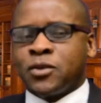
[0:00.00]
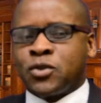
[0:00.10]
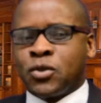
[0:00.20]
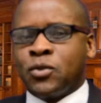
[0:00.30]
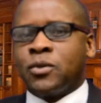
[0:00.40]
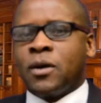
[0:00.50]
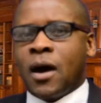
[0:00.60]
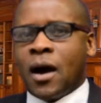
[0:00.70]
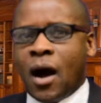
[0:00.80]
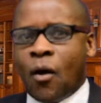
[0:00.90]
to
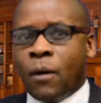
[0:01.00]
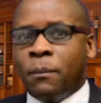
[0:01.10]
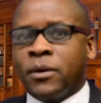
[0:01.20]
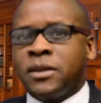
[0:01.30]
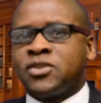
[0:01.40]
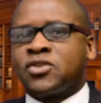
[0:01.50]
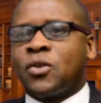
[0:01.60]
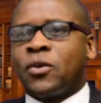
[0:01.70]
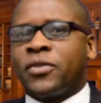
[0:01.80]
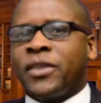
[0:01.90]
our body
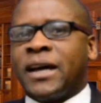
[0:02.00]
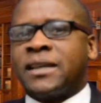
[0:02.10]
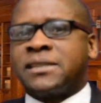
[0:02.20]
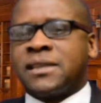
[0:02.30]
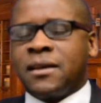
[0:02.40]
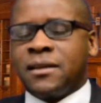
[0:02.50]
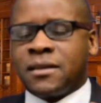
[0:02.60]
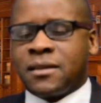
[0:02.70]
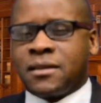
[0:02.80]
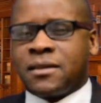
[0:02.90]
so
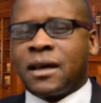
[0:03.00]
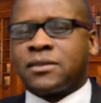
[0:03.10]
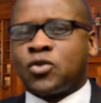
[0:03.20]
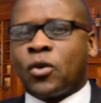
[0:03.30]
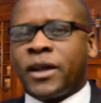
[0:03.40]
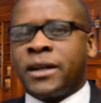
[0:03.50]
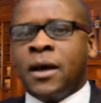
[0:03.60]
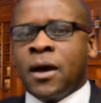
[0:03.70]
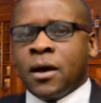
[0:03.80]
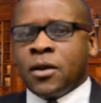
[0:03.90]
that
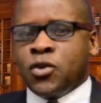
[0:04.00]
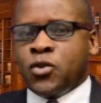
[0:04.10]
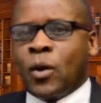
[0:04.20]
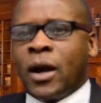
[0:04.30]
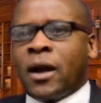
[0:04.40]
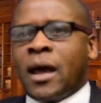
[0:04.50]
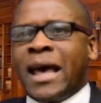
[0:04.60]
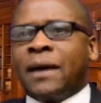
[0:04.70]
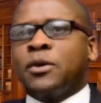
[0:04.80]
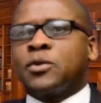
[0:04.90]
you are
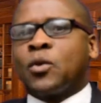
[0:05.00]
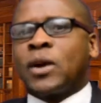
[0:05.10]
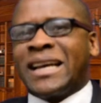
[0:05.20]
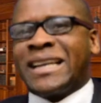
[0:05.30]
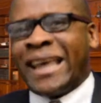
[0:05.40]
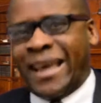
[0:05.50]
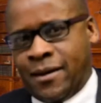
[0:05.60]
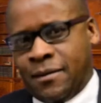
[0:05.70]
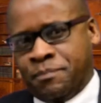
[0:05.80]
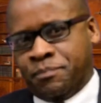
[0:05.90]
able to get
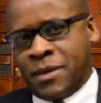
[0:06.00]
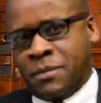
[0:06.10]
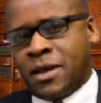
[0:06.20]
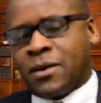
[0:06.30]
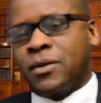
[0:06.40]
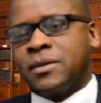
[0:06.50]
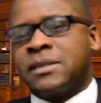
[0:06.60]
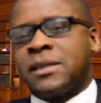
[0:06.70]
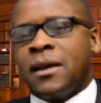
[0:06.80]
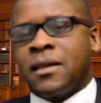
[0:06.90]
help.
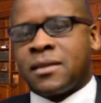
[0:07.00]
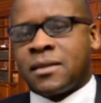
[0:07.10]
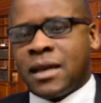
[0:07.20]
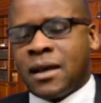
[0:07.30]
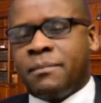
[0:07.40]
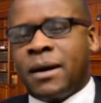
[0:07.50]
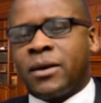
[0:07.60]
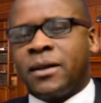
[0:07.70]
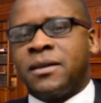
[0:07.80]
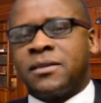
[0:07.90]
Because think
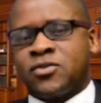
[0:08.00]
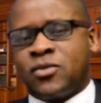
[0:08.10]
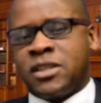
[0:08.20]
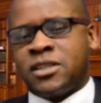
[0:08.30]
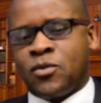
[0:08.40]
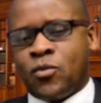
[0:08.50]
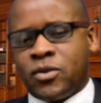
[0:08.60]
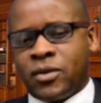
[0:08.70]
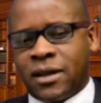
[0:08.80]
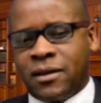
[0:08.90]
about it in a situation
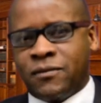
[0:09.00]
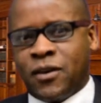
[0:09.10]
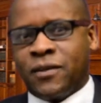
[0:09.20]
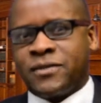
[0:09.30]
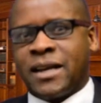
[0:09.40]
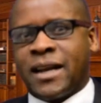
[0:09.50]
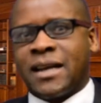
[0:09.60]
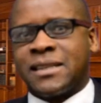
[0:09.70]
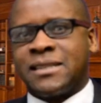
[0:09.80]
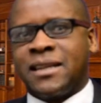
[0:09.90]
where you get involved in an
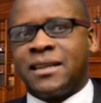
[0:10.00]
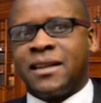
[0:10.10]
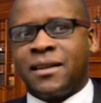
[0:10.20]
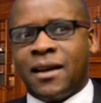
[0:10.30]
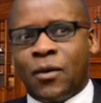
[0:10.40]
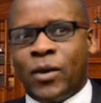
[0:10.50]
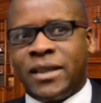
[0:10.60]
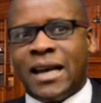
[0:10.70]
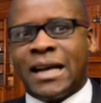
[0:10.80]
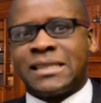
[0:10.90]
accident, and when
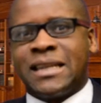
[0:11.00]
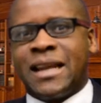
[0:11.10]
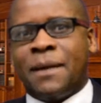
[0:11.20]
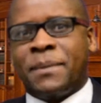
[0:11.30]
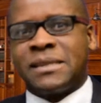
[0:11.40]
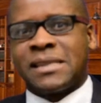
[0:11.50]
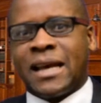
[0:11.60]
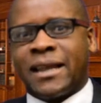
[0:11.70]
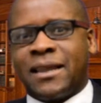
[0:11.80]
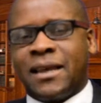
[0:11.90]
the accident happens
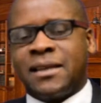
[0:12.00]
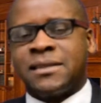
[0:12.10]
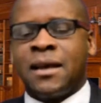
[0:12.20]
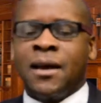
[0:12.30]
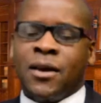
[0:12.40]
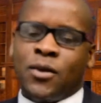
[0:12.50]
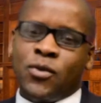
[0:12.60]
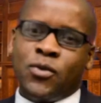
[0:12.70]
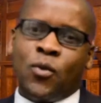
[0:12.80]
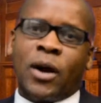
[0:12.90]
like this,
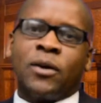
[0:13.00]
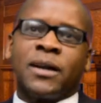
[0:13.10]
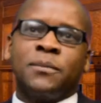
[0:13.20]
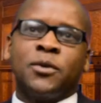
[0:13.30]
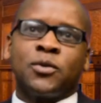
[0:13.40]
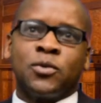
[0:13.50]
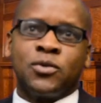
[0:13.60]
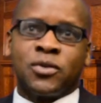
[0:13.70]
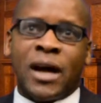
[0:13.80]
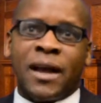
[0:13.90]
you are not able to
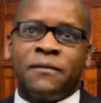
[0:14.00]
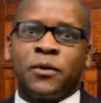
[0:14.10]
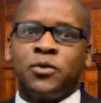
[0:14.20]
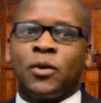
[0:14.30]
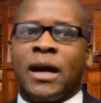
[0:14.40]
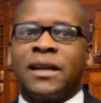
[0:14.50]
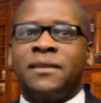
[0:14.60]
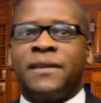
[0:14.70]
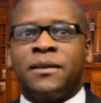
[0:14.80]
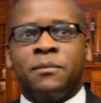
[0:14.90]
drive, or you can't
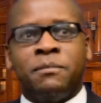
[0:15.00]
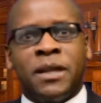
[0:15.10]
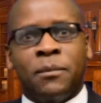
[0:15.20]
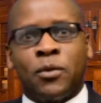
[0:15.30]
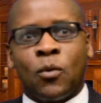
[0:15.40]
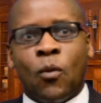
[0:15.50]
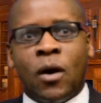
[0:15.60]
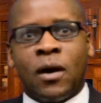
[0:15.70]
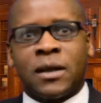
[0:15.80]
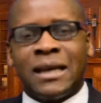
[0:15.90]
even be able to
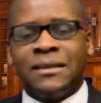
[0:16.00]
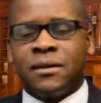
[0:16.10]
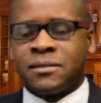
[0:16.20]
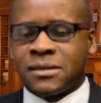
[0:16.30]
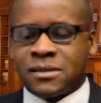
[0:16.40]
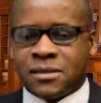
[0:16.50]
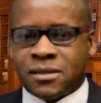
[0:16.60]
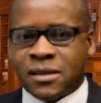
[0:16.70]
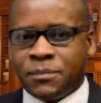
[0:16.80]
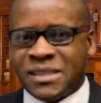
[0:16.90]
walk.
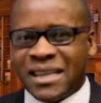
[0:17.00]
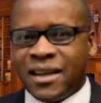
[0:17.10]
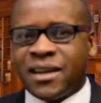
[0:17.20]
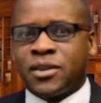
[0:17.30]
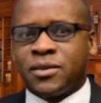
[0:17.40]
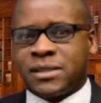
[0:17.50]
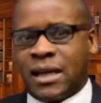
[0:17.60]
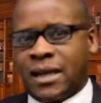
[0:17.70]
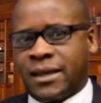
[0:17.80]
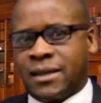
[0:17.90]
Some scenarios
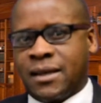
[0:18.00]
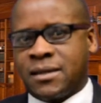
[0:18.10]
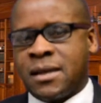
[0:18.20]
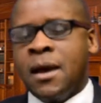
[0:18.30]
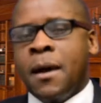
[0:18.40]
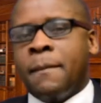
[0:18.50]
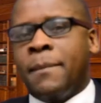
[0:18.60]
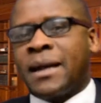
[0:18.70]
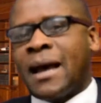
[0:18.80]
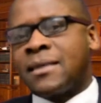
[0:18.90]
are like that.
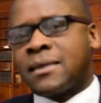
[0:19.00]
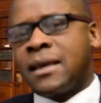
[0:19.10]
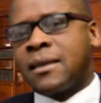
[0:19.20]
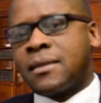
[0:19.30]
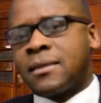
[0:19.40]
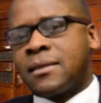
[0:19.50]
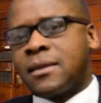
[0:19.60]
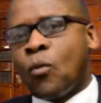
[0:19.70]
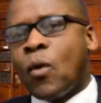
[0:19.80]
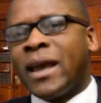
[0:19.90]
But I think
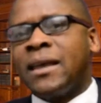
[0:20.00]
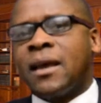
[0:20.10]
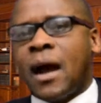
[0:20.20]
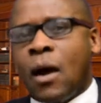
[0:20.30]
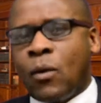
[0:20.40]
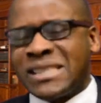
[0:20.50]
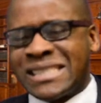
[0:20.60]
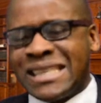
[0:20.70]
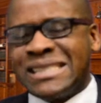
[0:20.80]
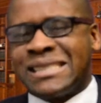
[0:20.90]
the way our
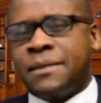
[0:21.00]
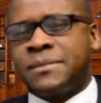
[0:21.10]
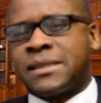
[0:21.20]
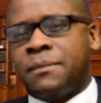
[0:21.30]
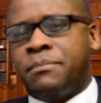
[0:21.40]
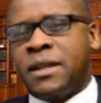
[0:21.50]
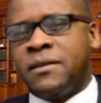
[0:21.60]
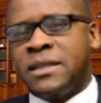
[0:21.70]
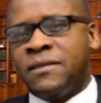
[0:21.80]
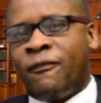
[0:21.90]
systems have
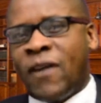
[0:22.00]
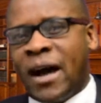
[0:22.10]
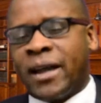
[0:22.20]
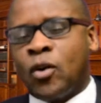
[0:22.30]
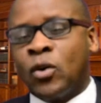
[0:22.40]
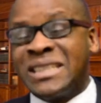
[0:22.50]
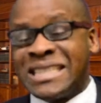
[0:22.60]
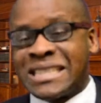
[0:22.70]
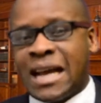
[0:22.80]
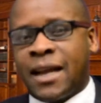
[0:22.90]
been defined or
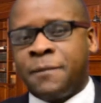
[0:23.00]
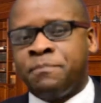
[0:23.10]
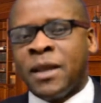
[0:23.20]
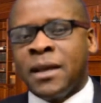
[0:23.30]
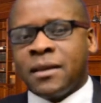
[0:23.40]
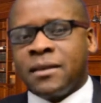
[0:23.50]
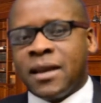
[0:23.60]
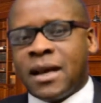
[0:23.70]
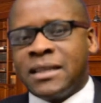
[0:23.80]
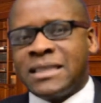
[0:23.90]
designed,
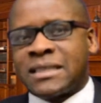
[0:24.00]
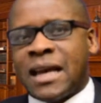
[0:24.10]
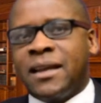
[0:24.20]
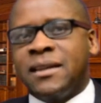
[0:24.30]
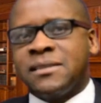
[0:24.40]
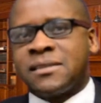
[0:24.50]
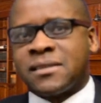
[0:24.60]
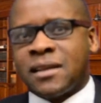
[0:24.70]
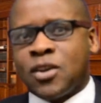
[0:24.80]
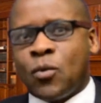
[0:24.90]
they are designed in
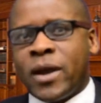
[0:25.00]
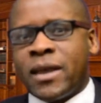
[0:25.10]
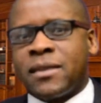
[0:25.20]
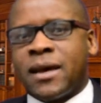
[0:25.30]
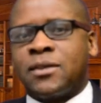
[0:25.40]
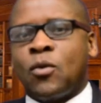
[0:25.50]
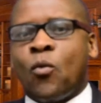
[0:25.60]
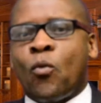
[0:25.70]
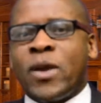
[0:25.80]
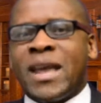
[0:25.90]
such a way that
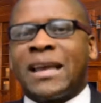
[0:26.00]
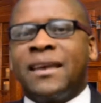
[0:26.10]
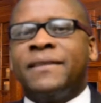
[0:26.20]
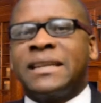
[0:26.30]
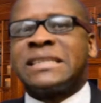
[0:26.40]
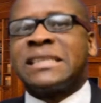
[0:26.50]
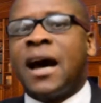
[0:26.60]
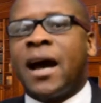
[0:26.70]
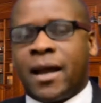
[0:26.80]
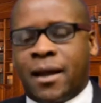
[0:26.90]
we are given
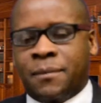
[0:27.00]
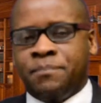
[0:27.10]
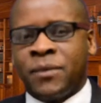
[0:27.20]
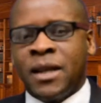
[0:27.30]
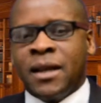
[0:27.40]
time,